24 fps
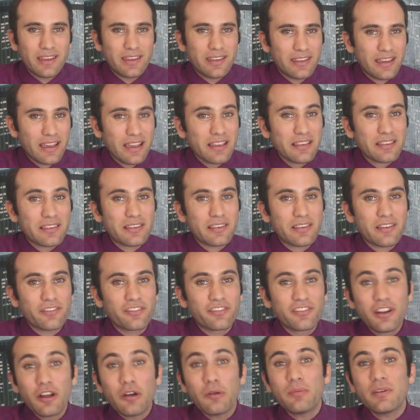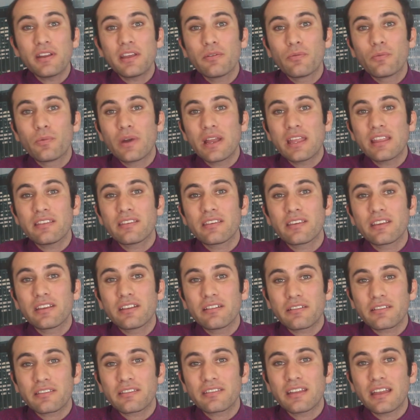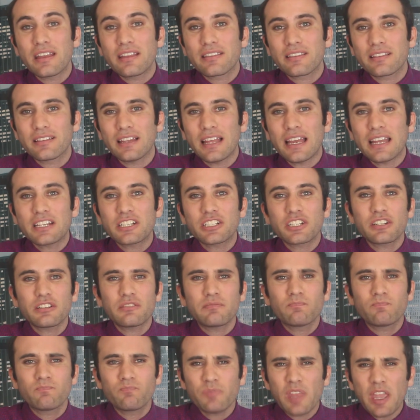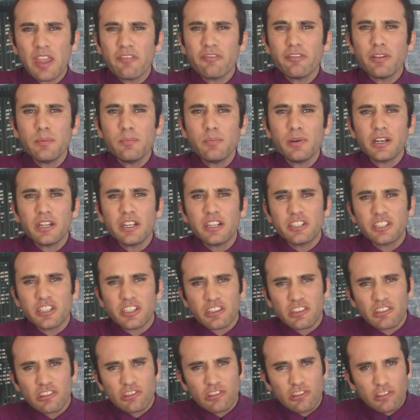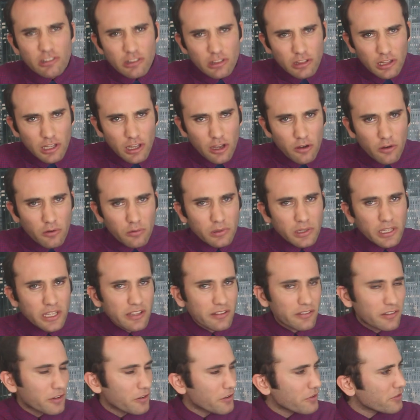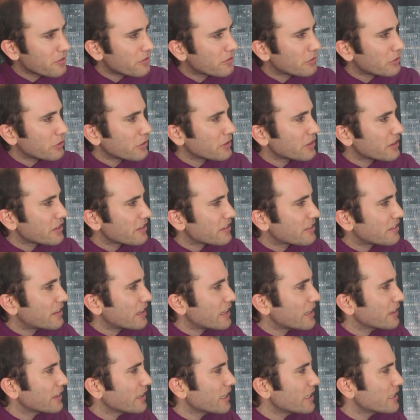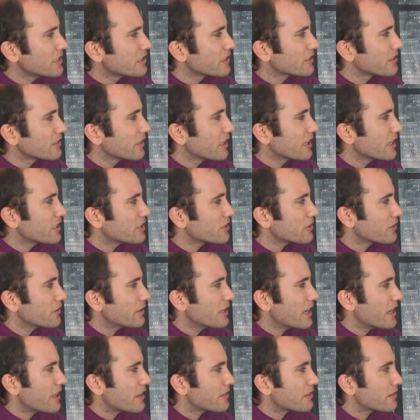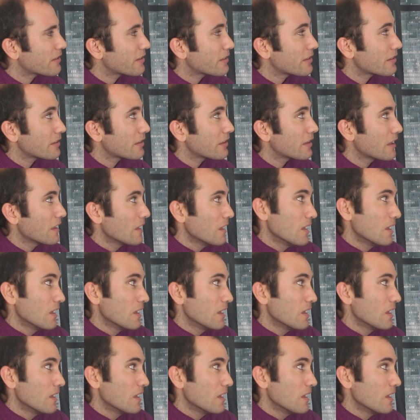Yes, if nobody wins in your state's election, everybody just slowly turns toward the state legislature and asks,